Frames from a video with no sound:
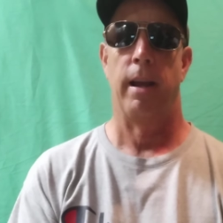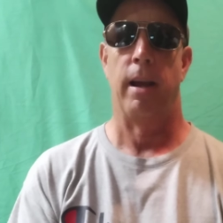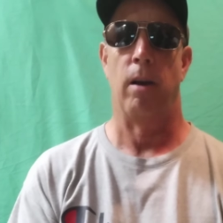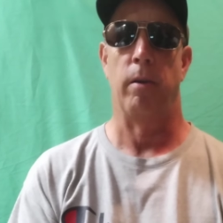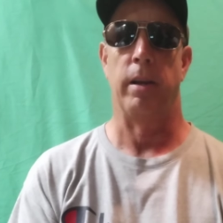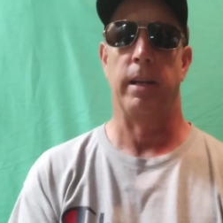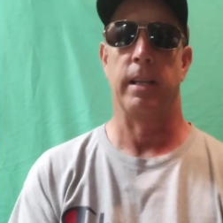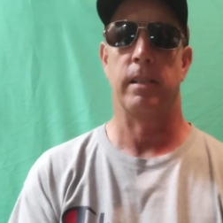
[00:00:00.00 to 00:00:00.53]

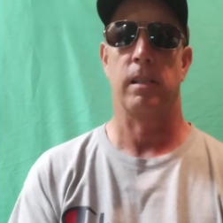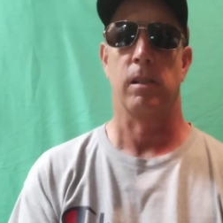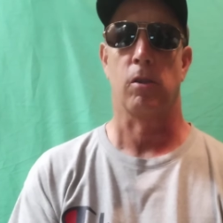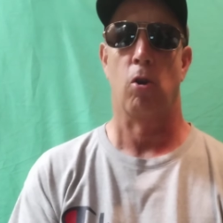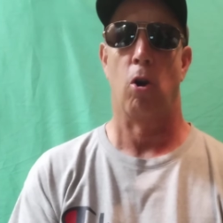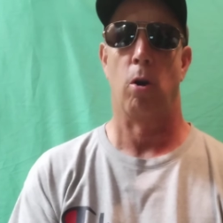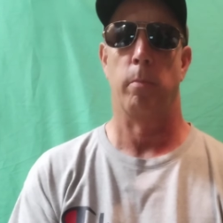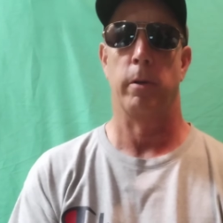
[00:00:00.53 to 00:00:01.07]
how he gets his
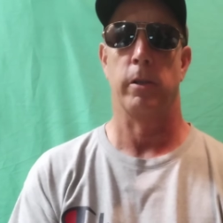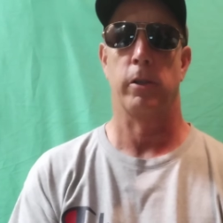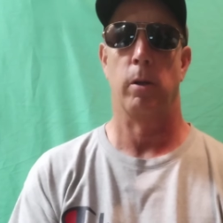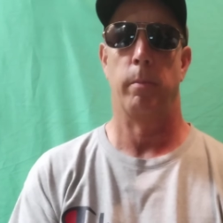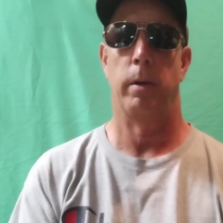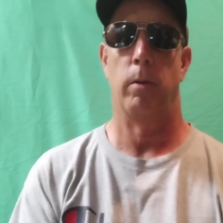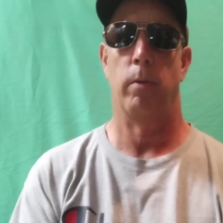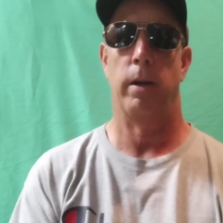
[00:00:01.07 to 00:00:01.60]
karma in
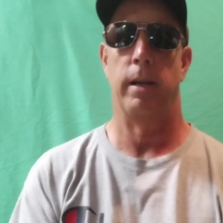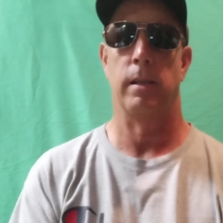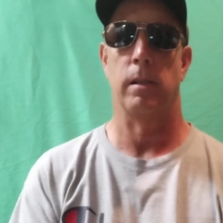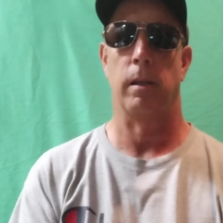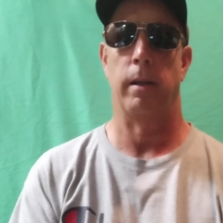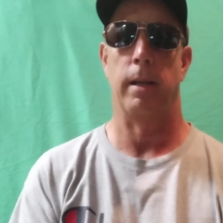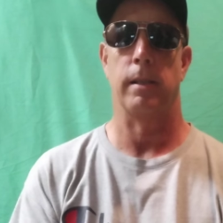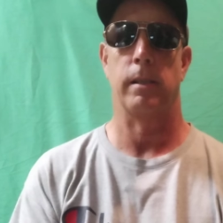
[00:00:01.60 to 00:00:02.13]
so many
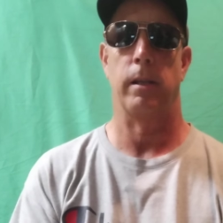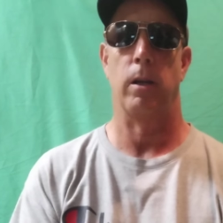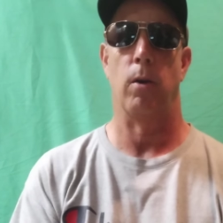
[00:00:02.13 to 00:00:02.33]
ways against